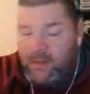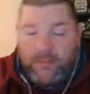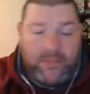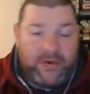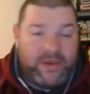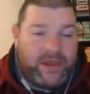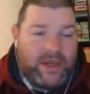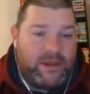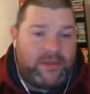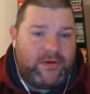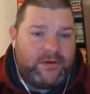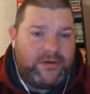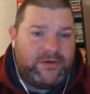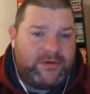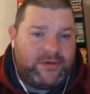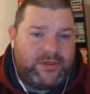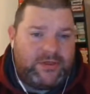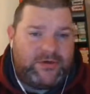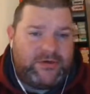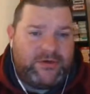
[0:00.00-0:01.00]
but yeah, those
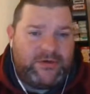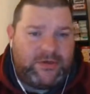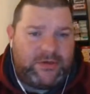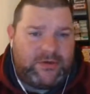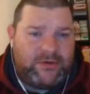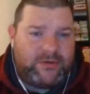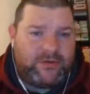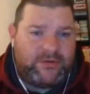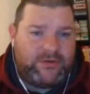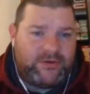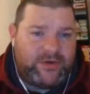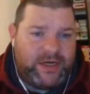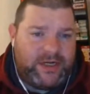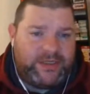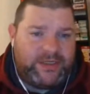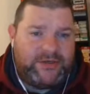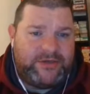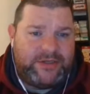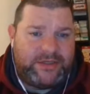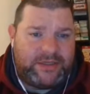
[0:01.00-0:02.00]
are 2 cool
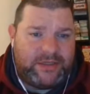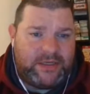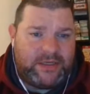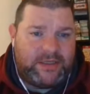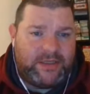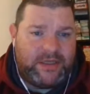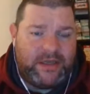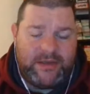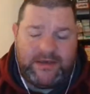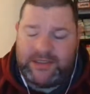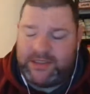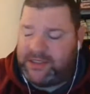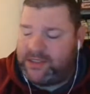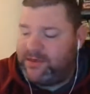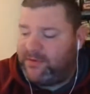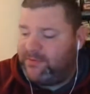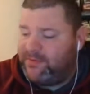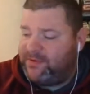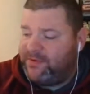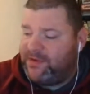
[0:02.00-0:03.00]
trains. They used to
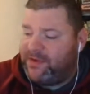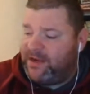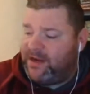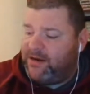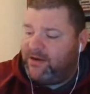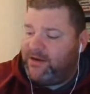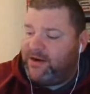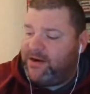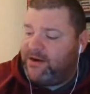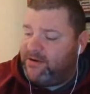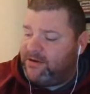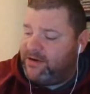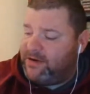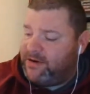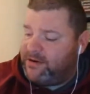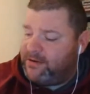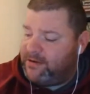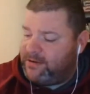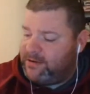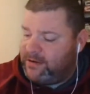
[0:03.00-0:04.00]
come through the area during